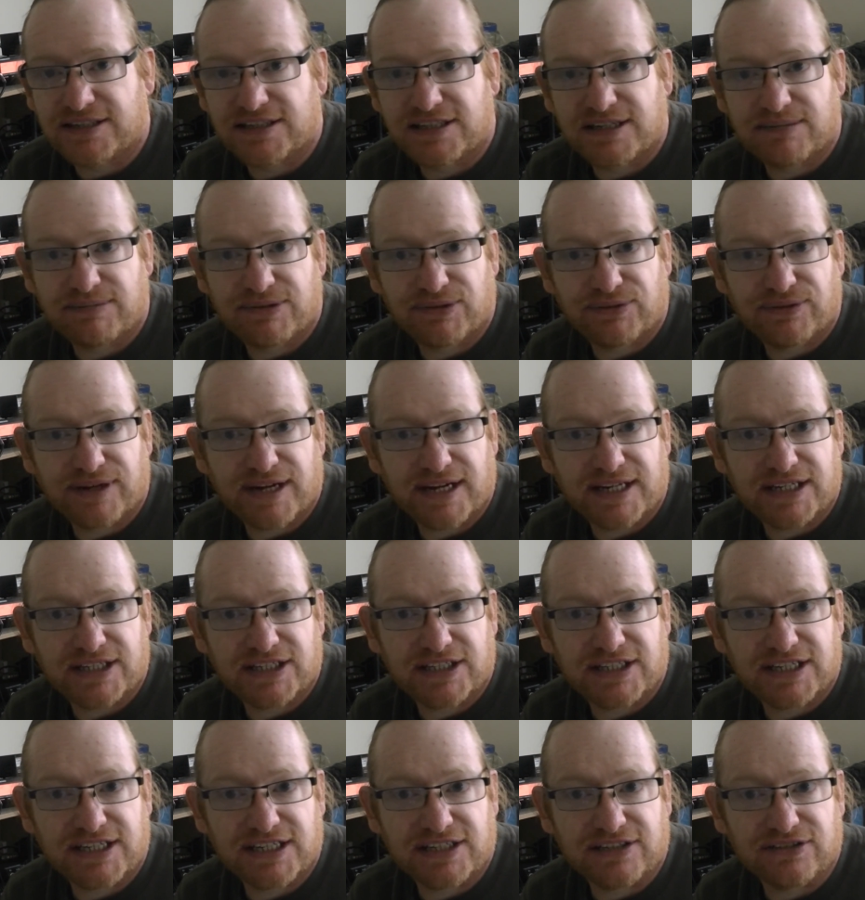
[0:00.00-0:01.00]

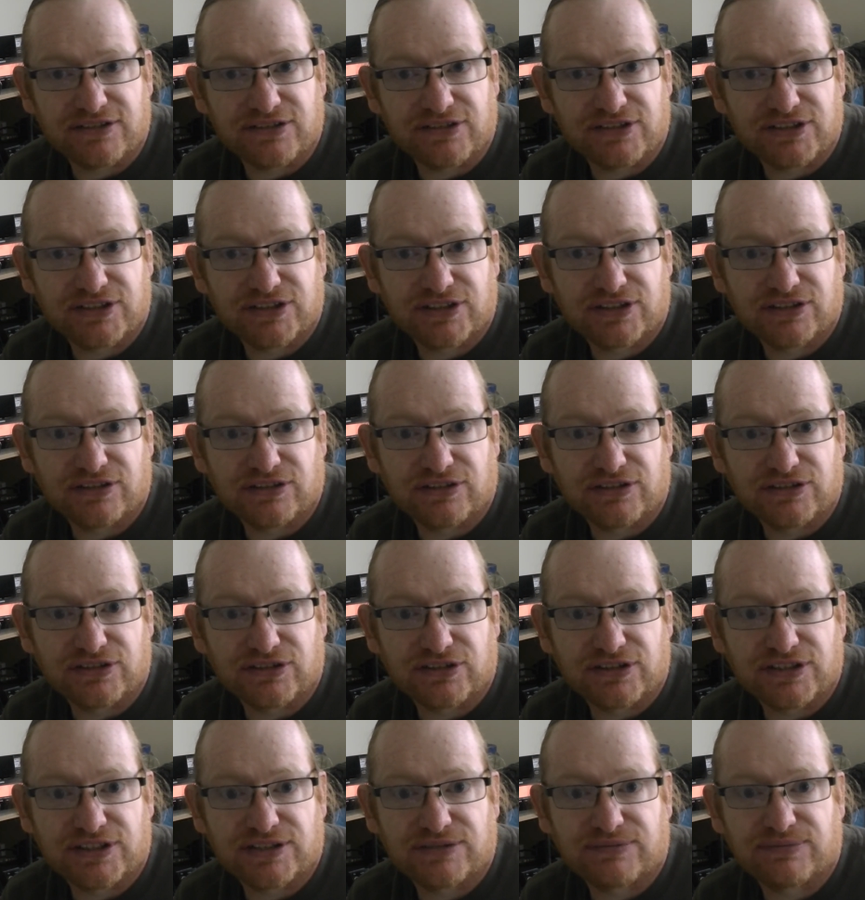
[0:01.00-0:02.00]
GB3HG is a good
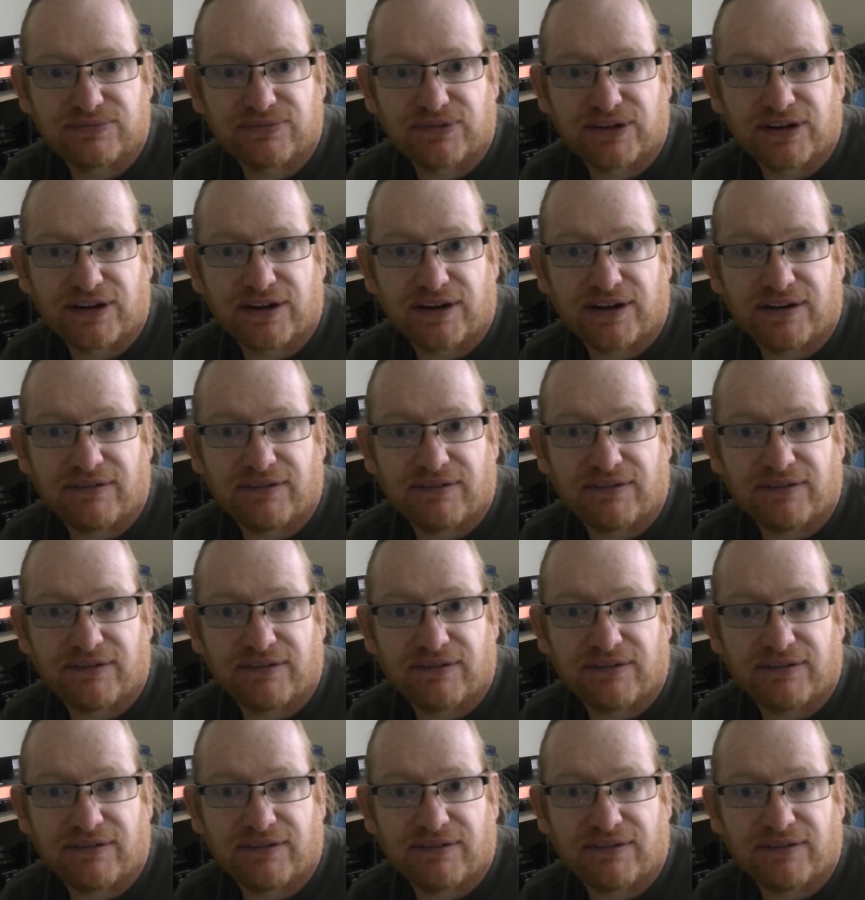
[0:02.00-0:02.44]
choice for